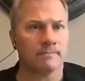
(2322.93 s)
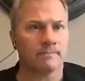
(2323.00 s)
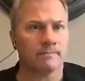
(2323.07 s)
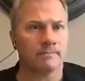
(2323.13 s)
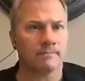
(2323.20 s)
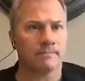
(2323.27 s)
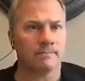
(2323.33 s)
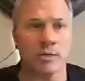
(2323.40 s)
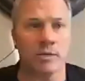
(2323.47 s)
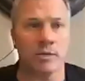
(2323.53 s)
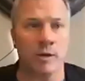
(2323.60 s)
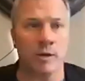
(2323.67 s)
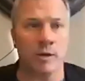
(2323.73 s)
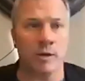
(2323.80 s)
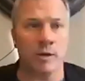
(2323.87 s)
It's a good
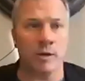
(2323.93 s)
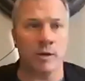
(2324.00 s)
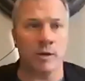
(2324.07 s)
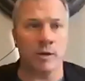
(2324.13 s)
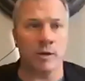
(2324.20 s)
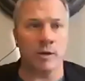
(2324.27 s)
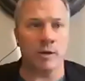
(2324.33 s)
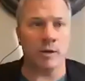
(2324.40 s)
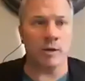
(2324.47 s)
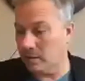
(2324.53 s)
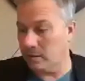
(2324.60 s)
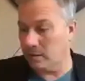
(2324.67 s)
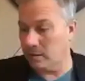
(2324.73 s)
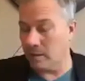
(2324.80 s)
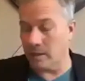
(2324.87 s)
question, though. Thank you, Steve.
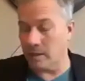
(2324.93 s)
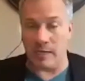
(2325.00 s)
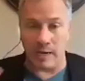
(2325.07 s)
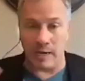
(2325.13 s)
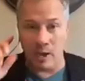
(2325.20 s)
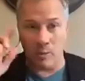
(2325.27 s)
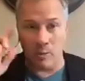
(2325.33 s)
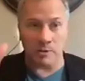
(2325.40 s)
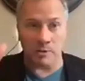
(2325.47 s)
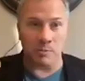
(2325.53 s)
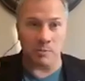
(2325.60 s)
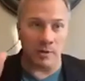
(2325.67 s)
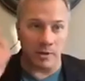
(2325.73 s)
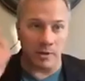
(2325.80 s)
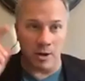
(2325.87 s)
That's because that
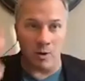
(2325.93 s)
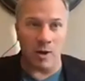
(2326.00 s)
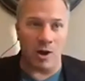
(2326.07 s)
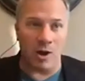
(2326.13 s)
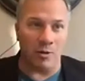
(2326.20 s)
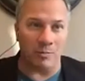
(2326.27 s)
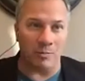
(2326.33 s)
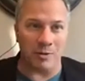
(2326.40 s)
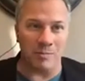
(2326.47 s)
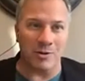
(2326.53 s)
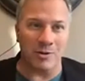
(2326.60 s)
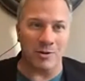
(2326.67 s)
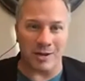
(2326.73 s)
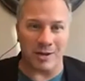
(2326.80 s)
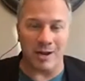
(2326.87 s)
helps me to know how I'm
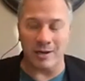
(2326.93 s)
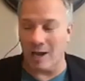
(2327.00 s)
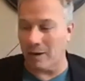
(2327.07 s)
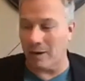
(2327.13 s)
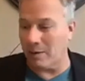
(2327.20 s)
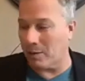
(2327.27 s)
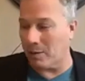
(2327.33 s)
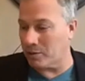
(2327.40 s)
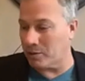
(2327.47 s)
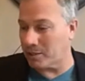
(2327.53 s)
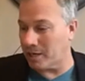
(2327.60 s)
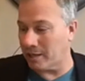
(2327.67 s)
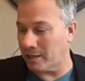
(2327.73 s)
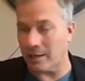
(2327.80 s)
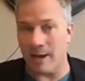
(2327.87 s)
communicating. I
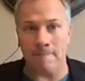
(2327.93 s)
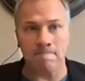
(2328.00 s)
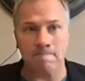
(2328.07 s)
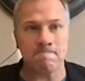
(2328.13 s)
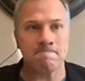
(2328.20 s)
appreciate that.